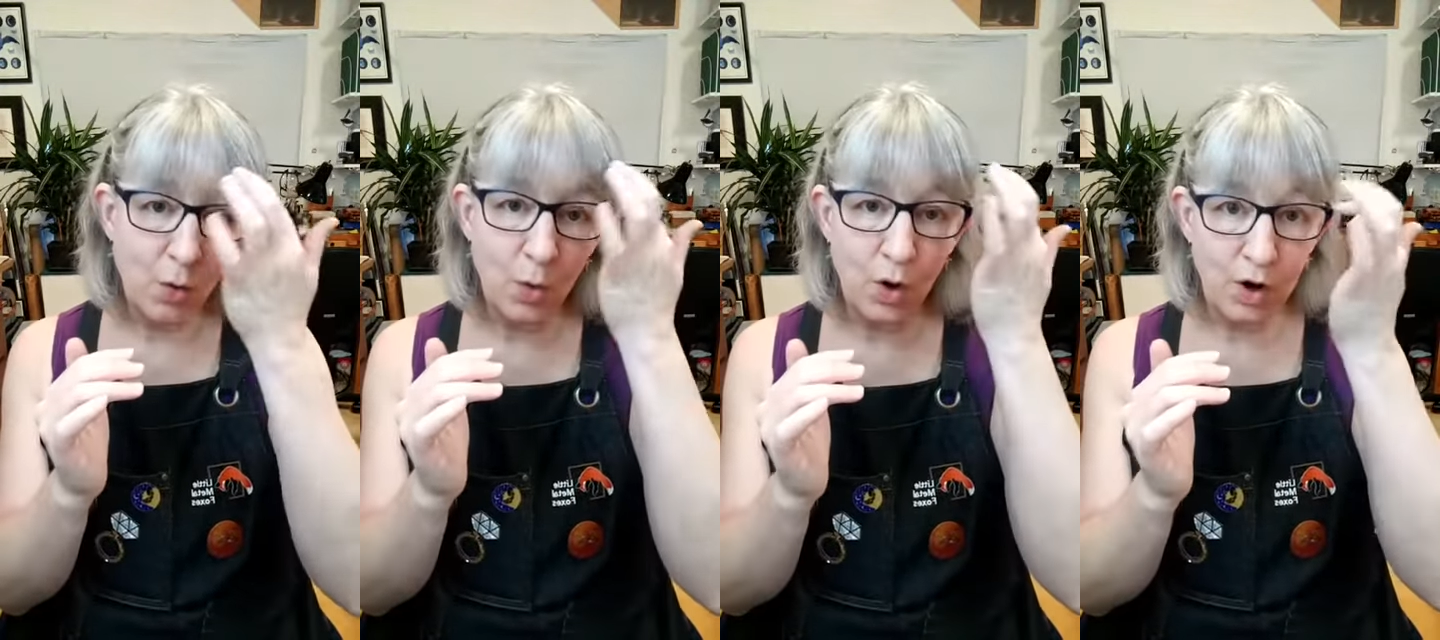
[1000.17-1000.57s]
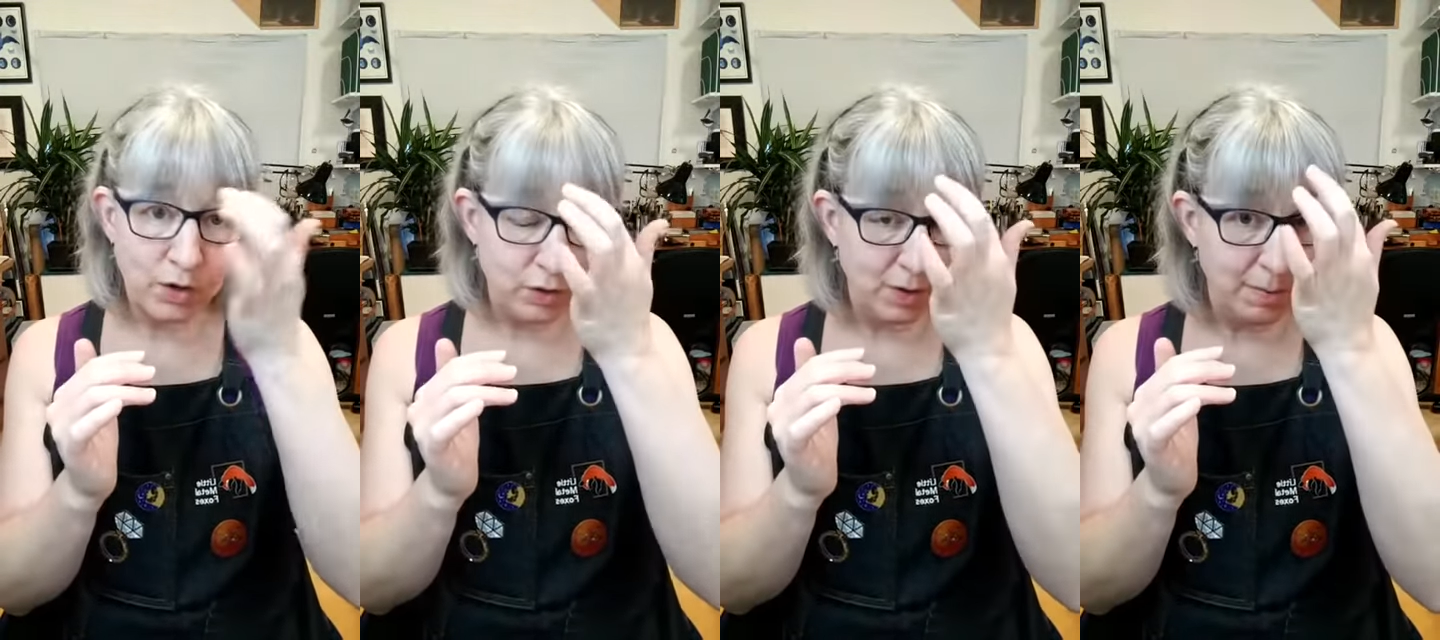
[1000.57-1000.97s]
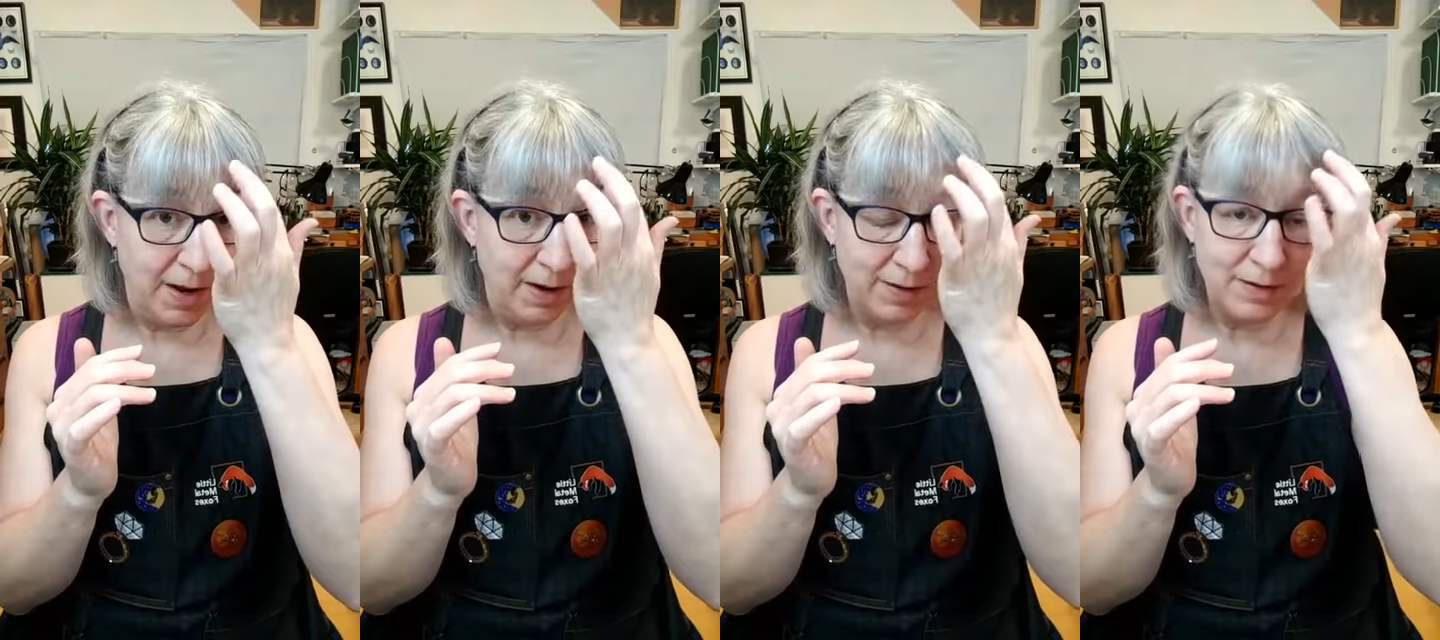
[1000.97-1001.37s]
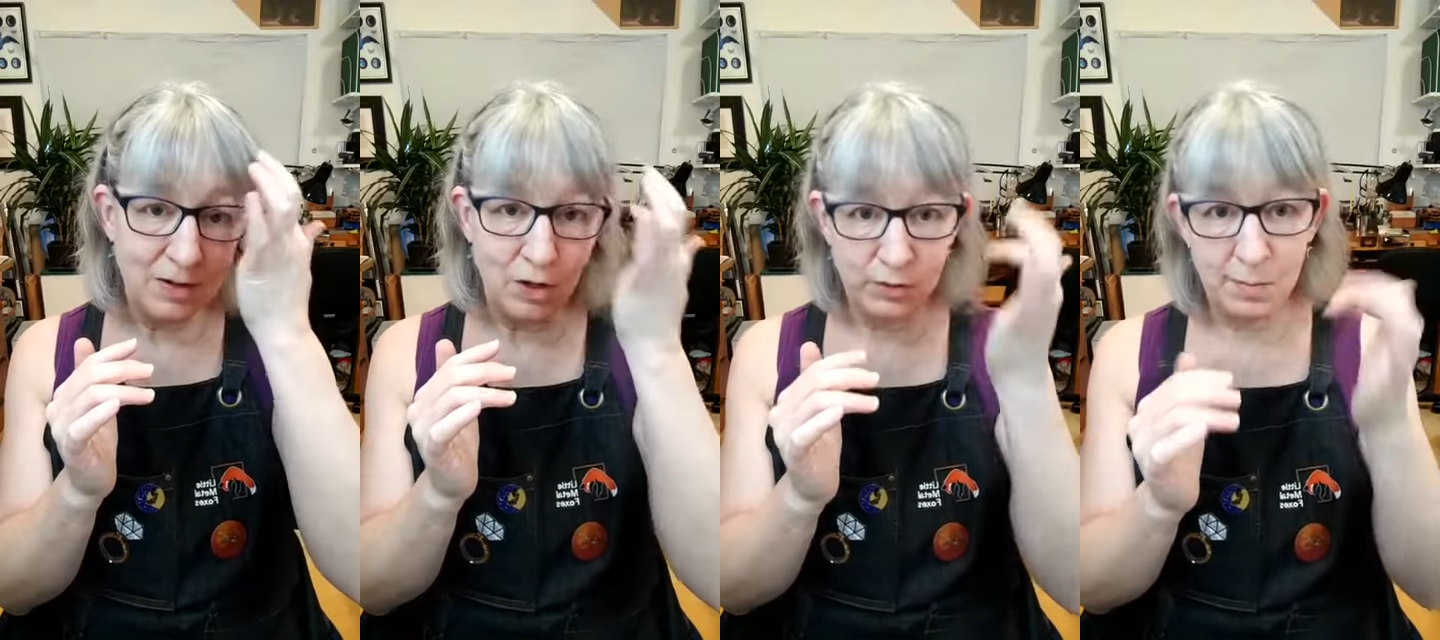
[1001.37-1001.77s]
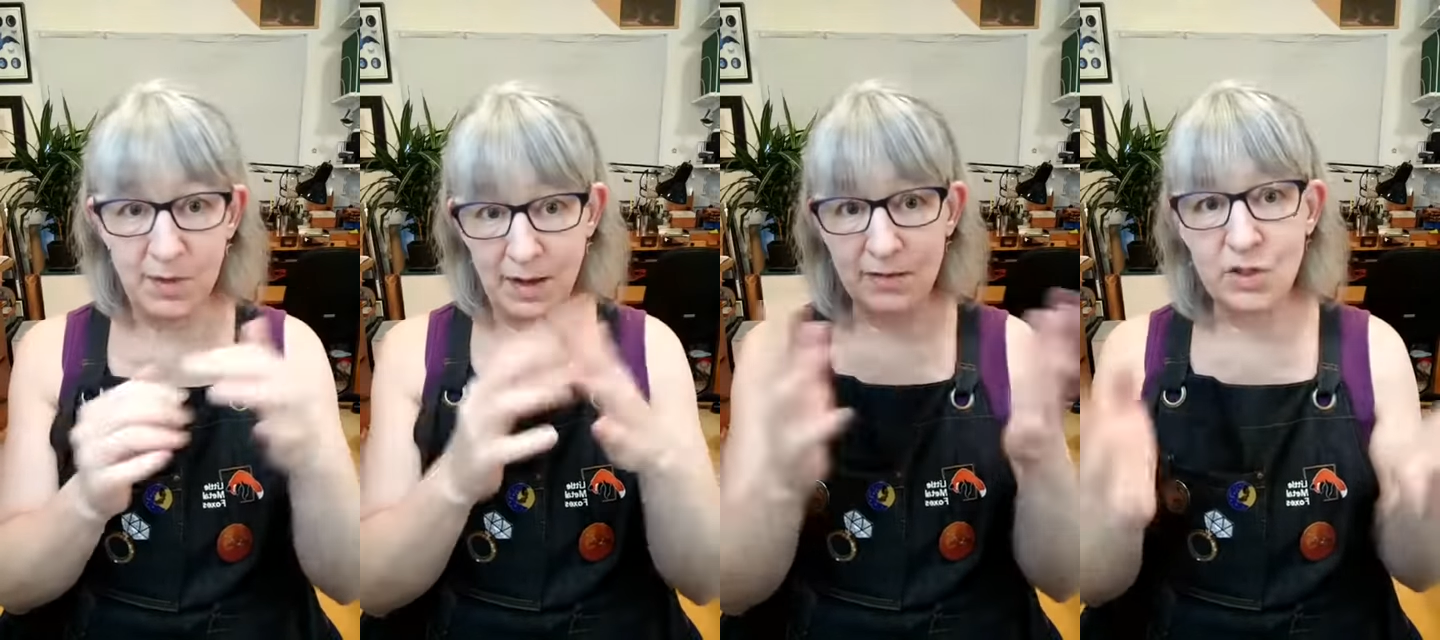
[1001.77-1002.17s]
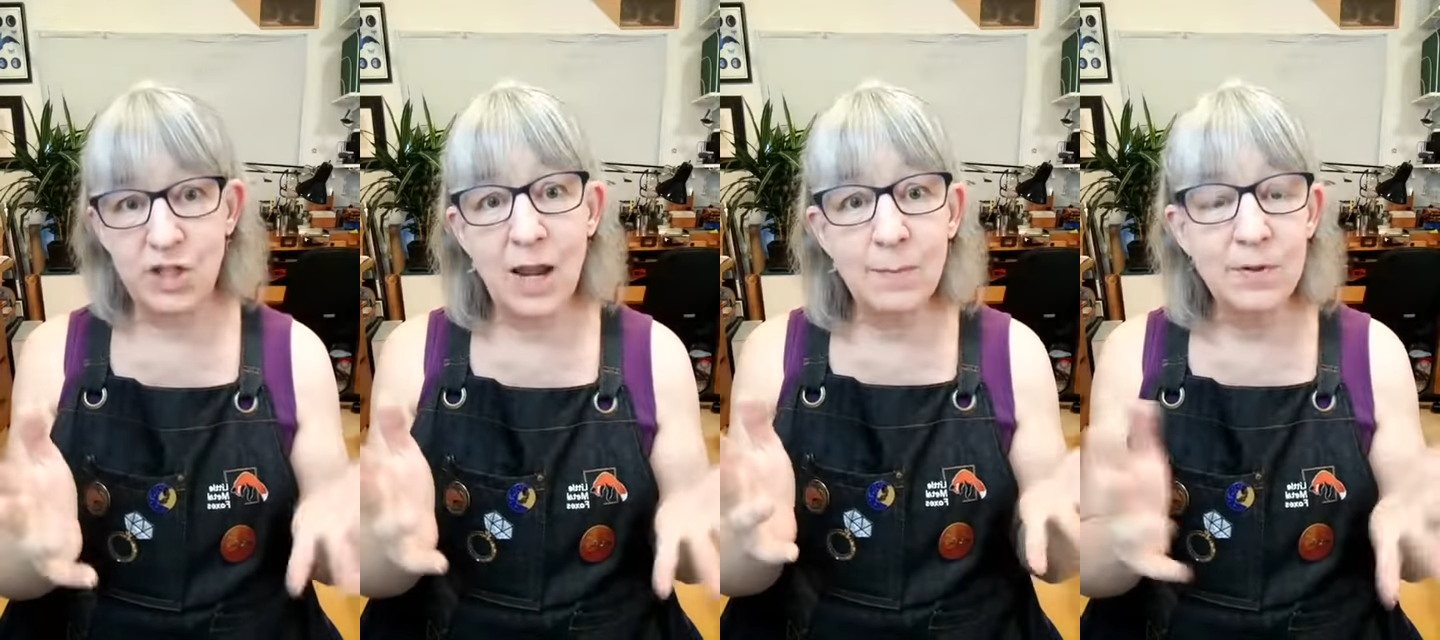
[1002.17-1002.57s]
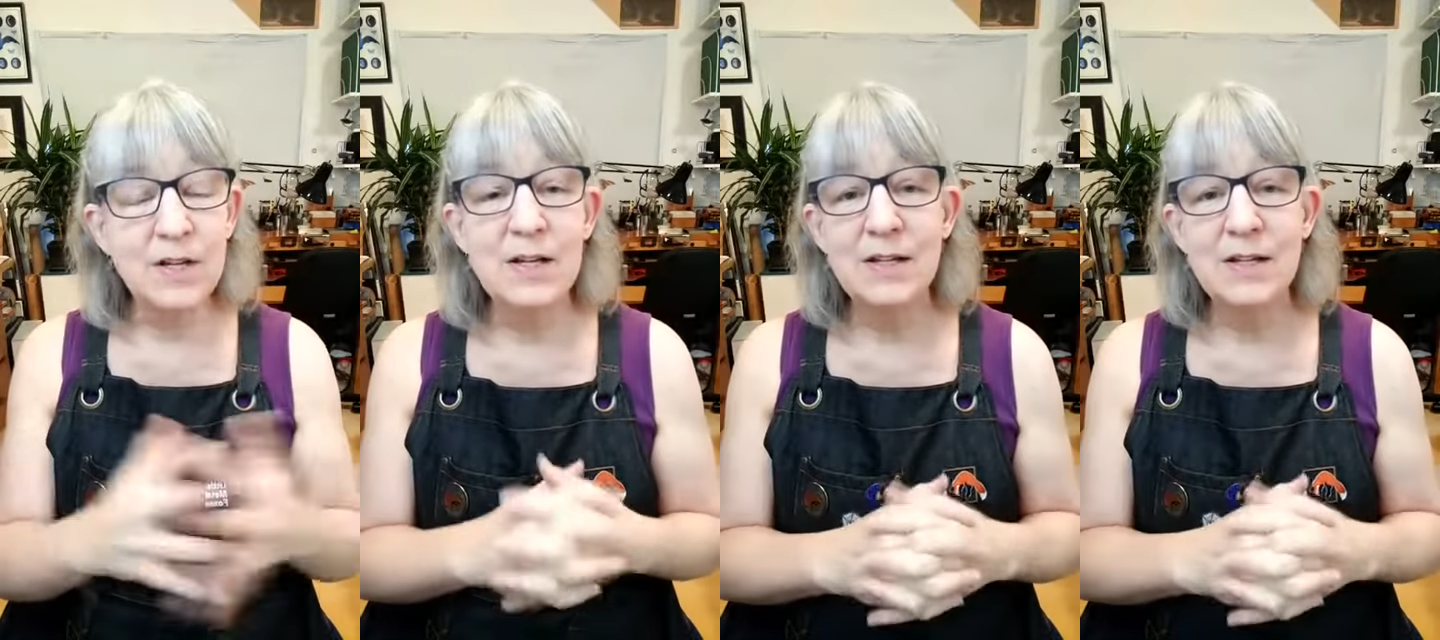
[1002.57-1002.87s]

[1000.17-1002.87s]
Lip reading: or you can make, something that has a shape.